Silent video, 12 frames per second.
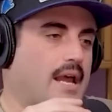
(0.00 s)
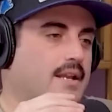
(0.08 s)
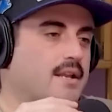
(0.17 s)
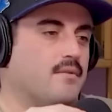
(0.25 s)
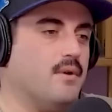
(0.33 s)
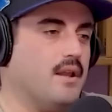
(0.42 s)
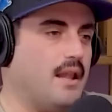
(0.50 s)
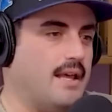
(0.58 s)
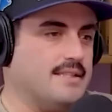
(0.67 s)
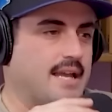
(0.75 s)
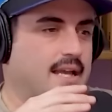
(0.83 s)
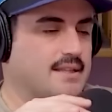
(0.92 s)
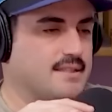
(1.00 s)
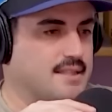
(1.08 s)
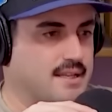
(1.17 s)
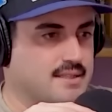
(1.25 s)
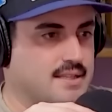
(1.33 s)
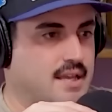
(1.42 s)
didn't realize I had this
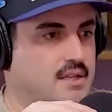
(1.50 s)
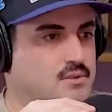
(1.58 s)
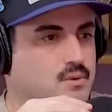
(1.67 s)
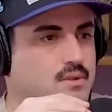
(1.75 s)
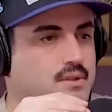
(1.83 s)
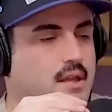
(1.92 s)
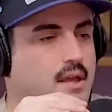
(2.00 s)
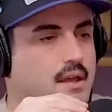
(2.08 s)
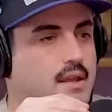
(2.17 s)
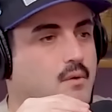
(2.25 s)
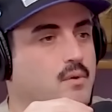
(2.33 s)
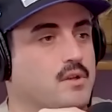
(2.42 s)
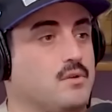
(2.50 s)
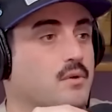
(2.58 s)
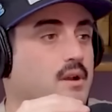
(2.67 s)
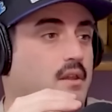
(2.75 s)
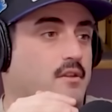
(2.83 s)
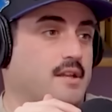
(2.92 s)
thing scheduled. Can we do
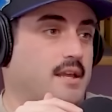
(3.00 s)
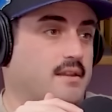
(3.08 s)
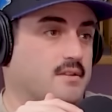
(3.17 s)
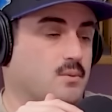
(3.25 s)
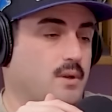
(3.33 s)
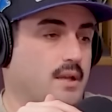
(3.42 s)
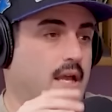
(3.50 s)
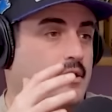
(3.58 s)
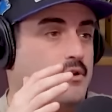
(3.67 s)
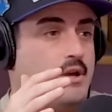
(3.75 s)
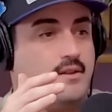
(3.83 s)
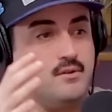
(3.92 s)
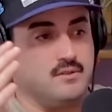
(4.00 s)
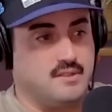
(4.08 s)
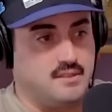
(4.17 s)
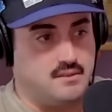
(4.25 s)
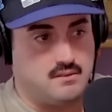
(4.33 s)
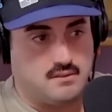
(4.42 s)
another day this week? I know you had those
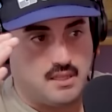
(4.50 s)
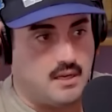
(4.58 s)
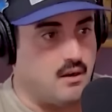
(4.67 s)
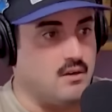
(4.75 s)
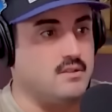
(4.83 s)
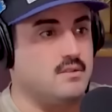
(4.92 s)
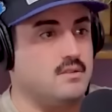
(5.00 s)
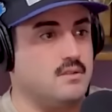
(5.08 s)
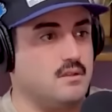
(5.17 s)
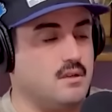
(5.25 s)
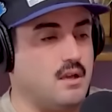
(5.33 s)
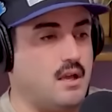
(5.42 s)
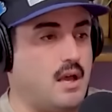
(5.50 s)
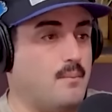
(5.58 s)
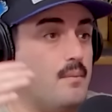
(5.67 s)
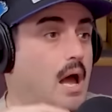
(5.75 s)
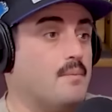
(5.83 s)
dinners. I'm I'm